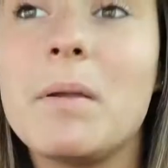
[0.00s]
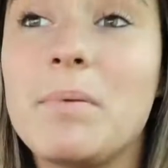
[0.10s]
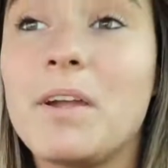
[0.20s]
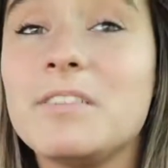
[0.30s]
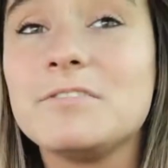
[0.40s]
My
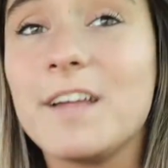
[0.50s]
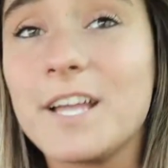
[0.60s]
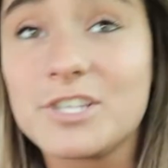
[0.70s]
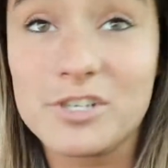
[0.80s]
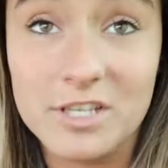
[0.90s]
parents are
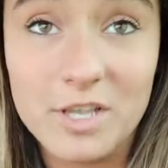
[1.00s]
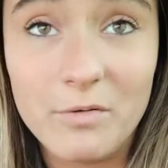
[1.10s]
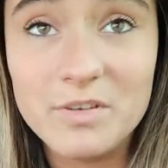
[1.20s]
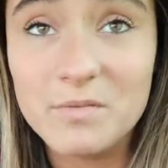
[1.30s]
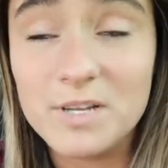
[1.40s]
actually
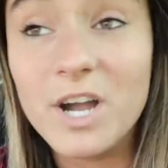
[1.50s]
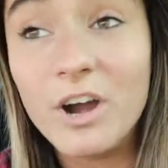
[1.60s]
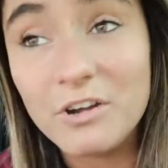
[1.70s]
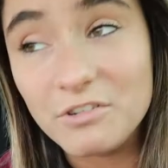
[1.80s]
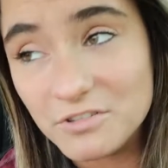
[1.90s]
going to a
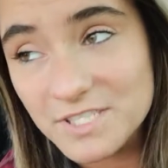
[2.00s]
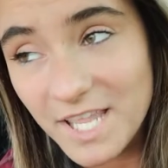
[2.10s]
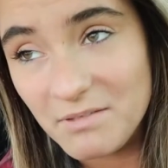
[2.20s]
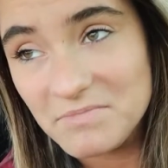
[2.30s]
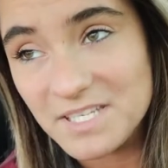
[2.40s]
Cardinals
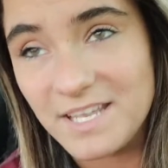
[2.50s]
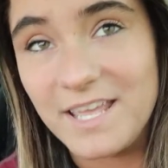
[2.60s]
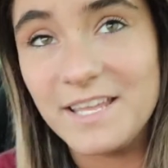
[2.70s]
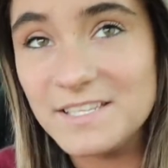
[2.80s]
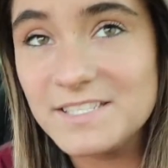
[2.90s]
game
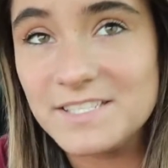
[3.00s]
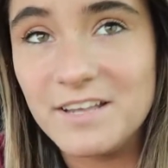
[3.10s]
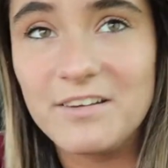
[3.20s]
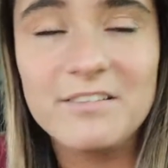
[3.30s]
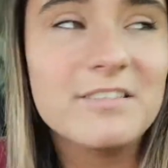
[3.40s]
tonight,
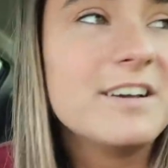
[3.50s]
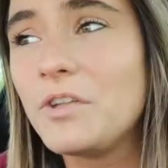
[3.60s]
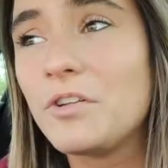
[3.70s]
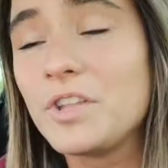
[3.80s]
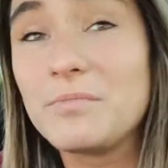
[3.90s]
so,
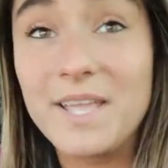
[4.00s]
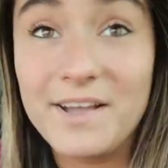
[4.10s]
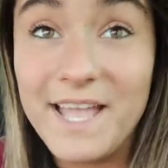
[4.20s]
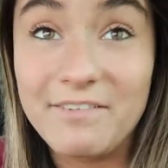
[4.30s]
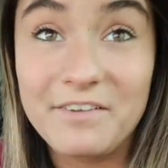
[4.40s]
you know, they'll be
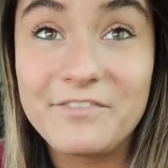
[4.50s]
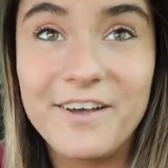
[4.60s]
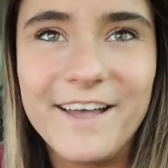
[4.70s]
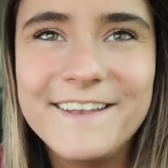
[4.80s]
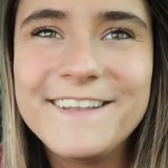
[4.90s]
out having
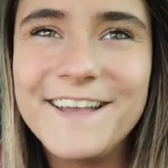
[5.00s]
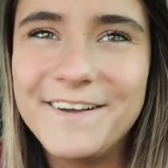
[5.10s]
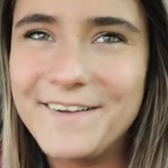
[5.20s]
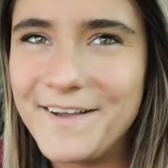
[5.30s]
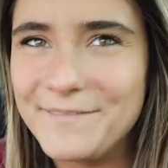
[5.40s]
fun.
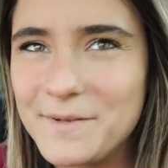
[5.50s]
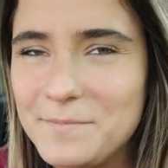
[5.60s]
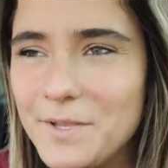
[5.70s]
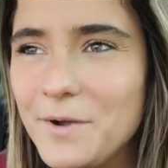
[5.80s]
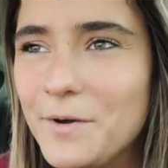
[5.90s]
I'm gonna
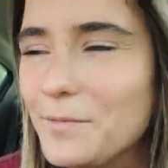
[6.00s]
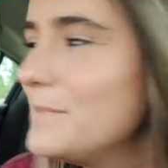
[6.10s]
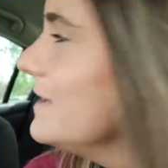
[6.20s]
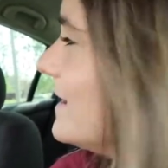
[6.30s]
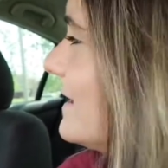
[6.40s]
be home